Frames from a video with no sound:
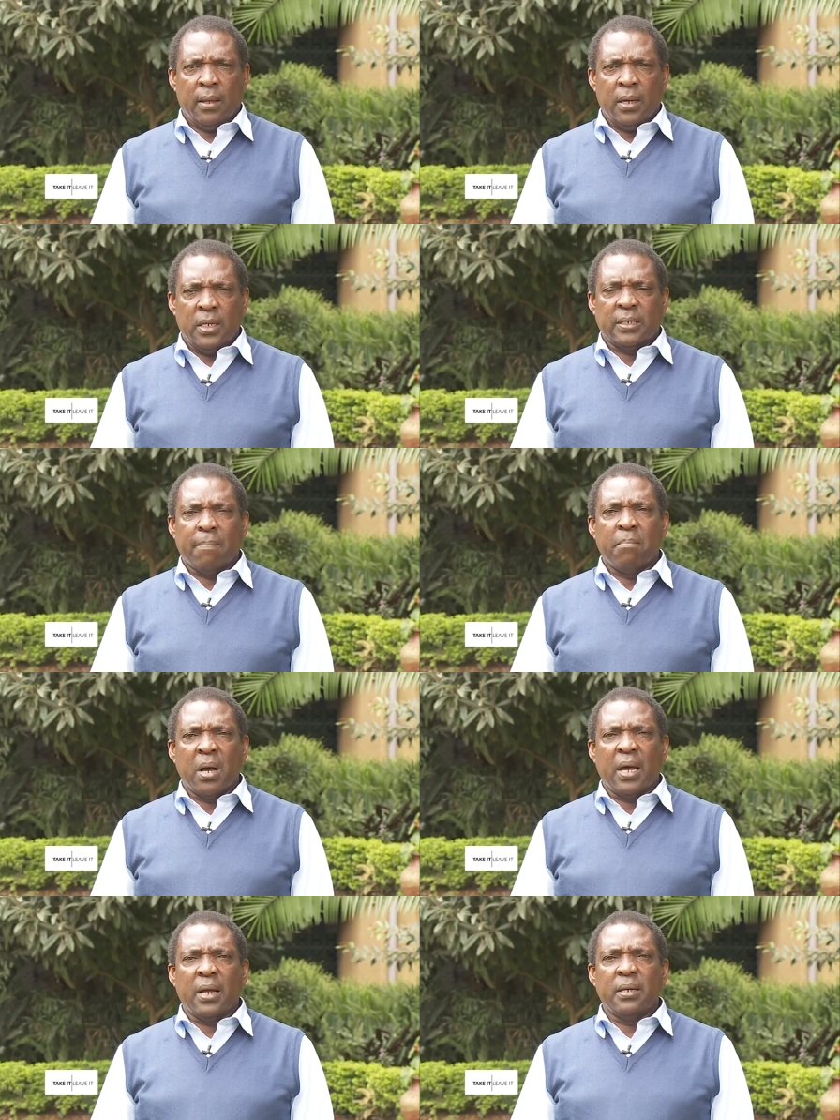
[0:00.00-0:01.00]
He's a
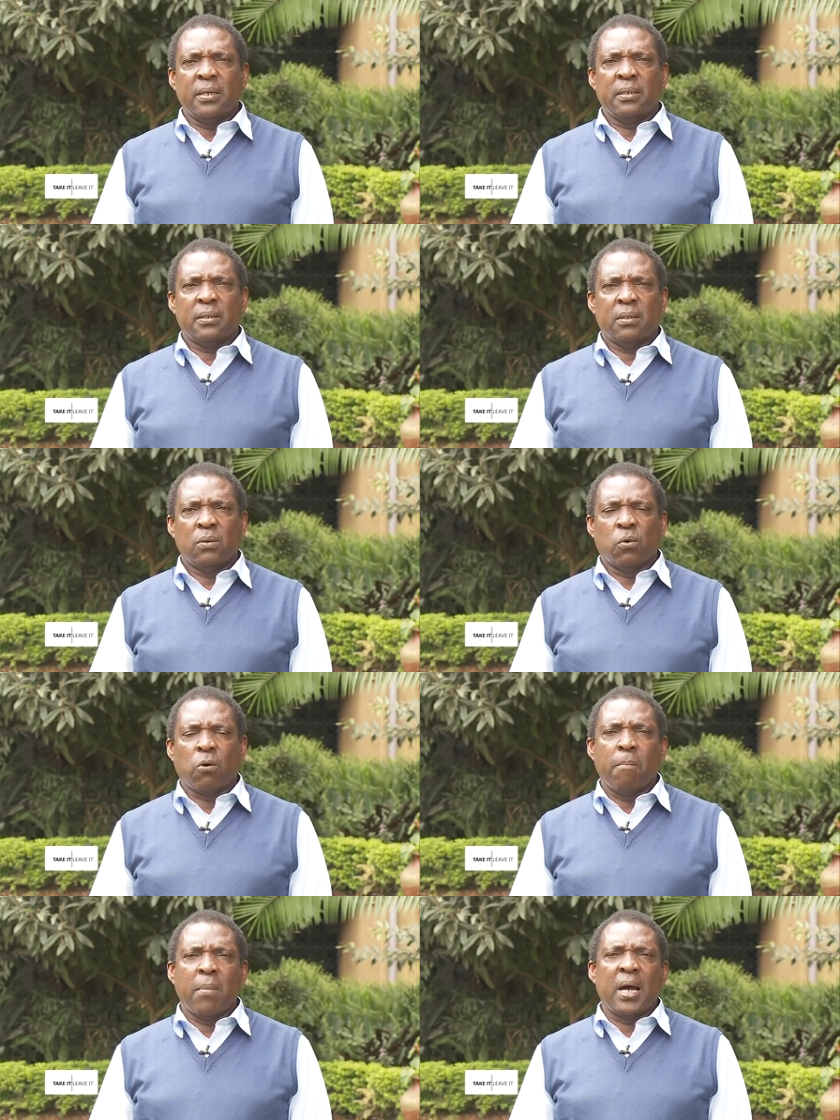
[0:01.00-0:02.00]
man who
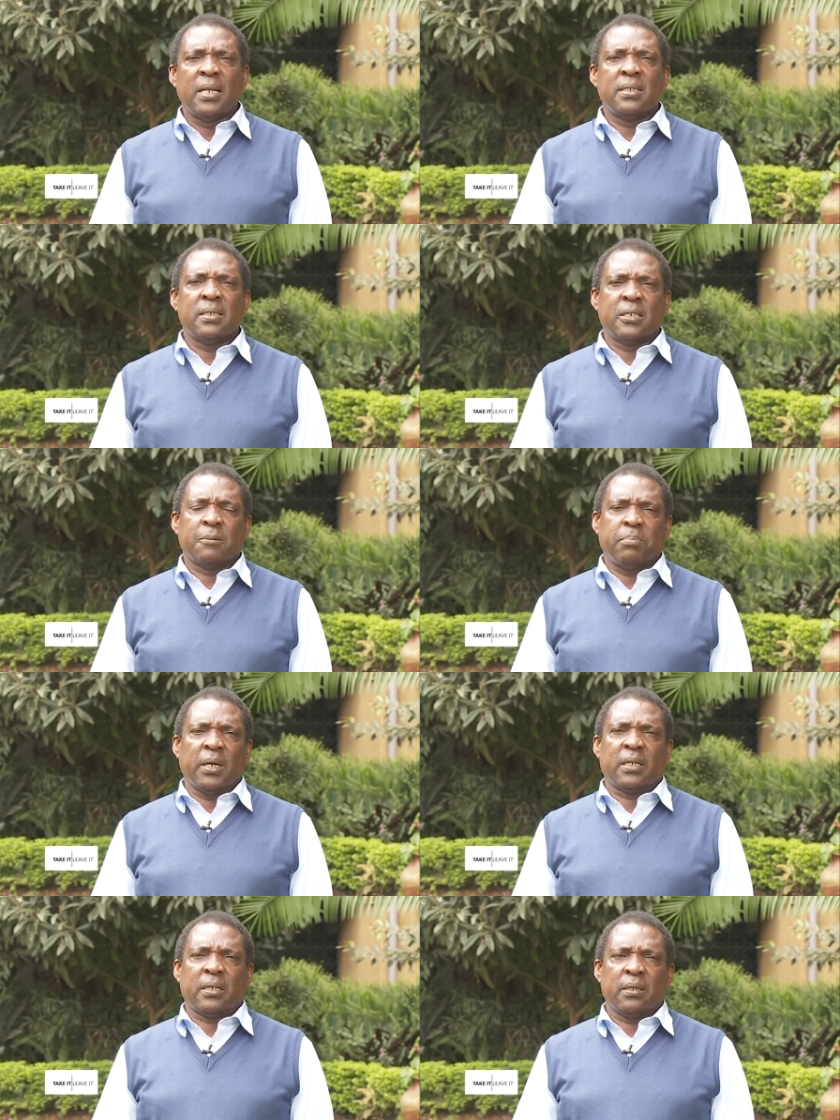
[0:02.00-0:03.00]
commands
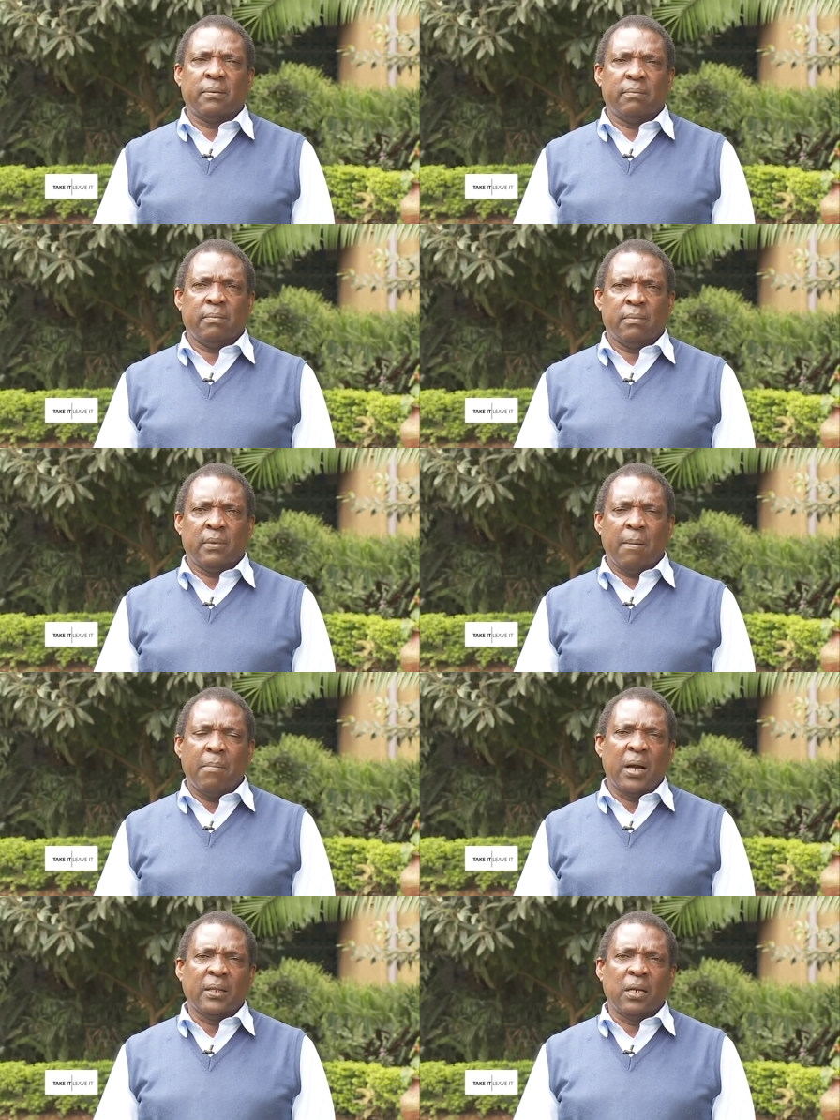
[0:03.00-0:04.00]
respect
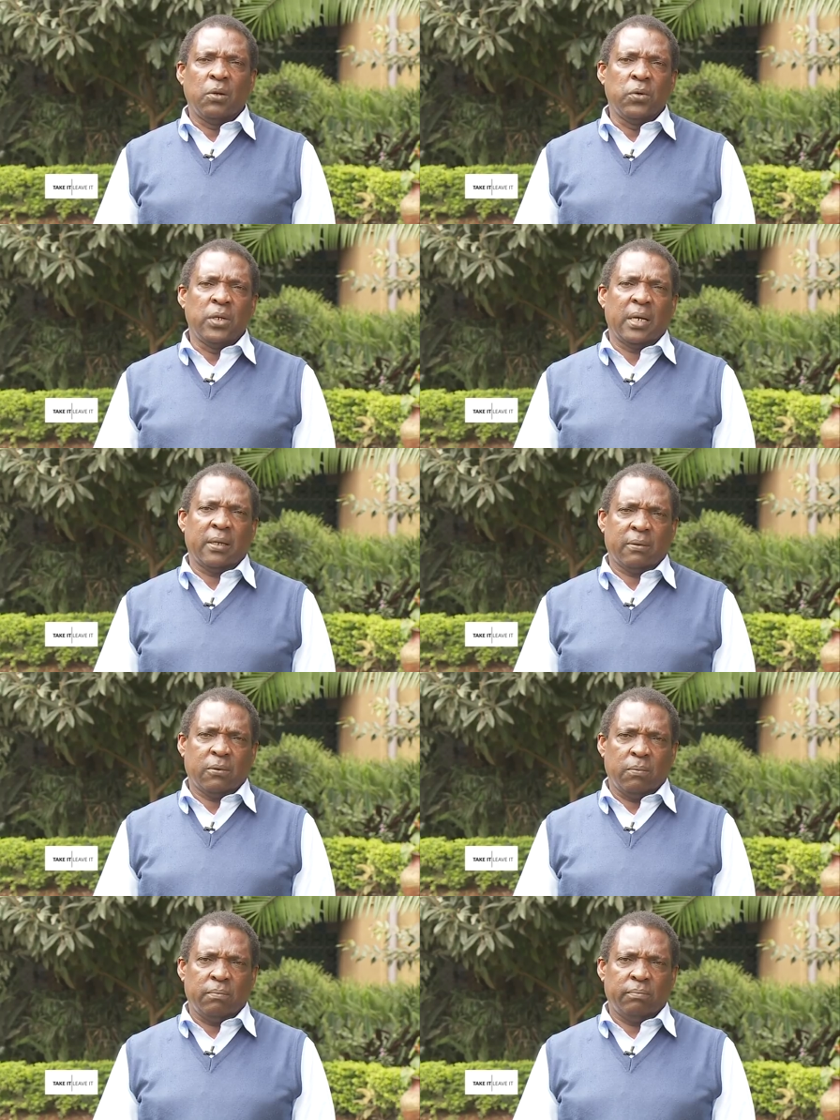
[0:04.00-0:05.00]
among the Luhya
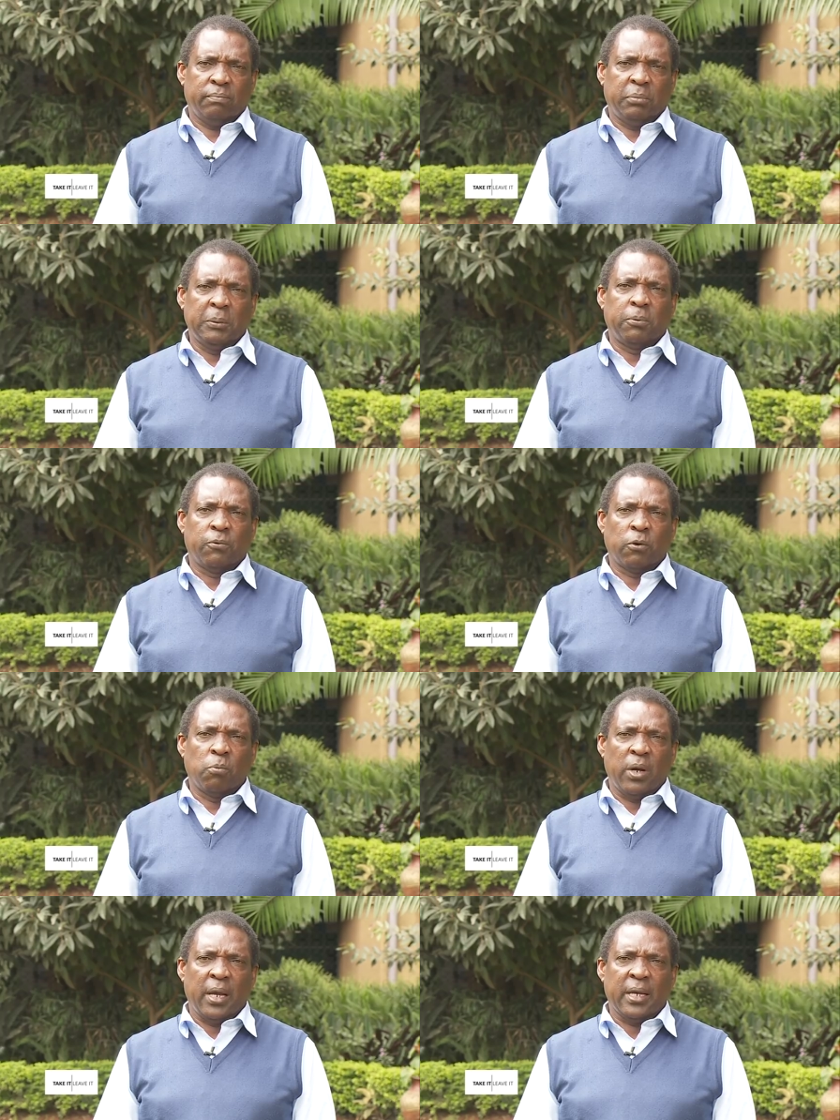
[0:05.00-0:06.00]
people
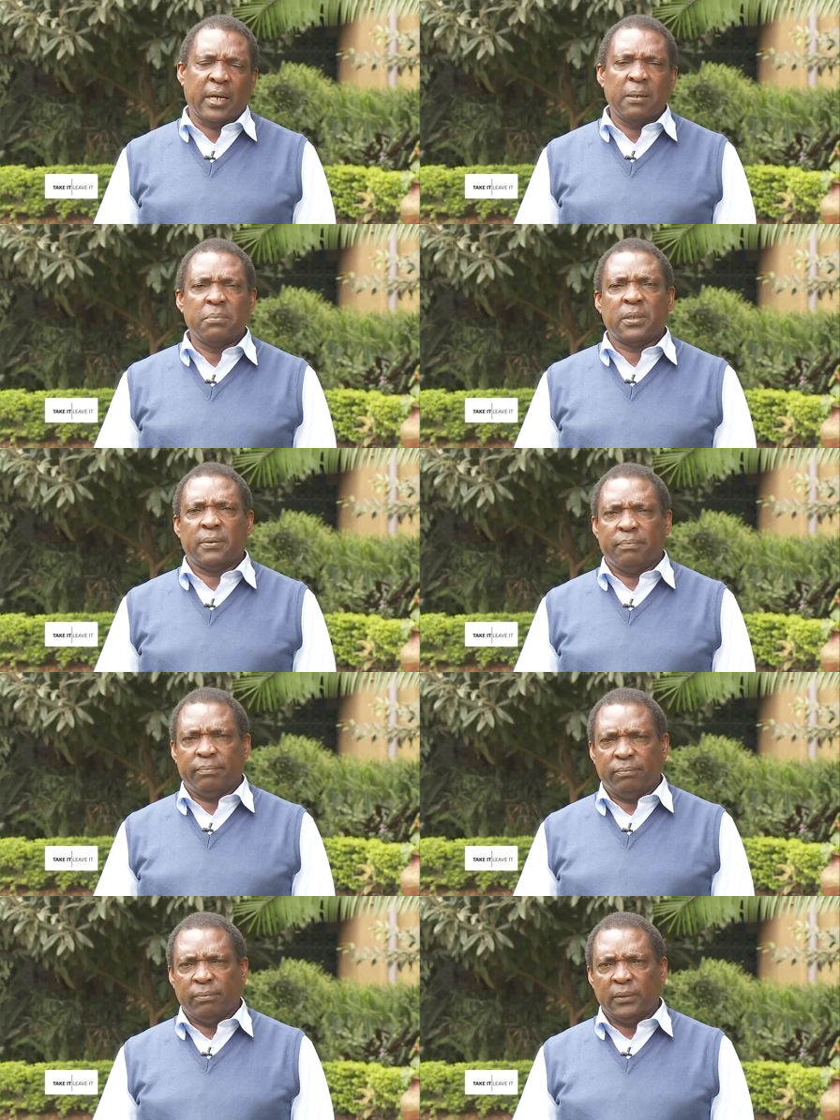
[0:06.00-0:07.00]
from where he comes,
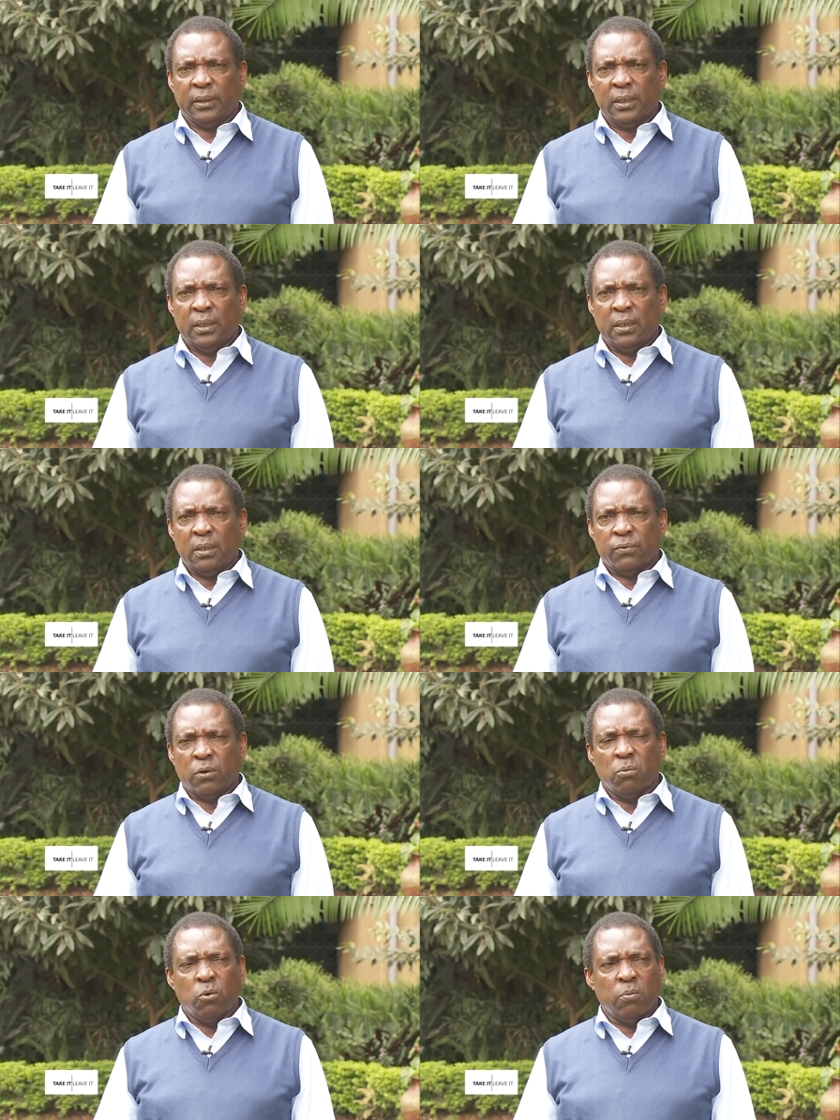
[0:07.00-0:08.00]

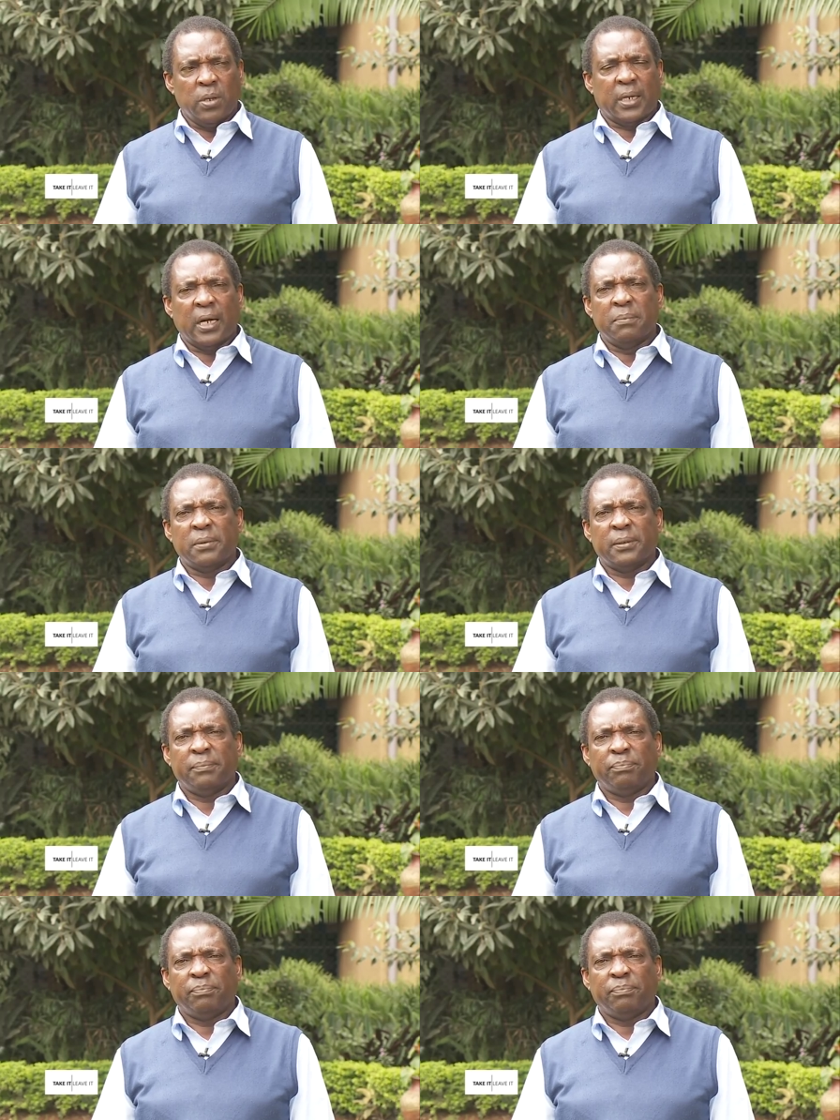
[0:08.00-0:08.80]
from whom he comes.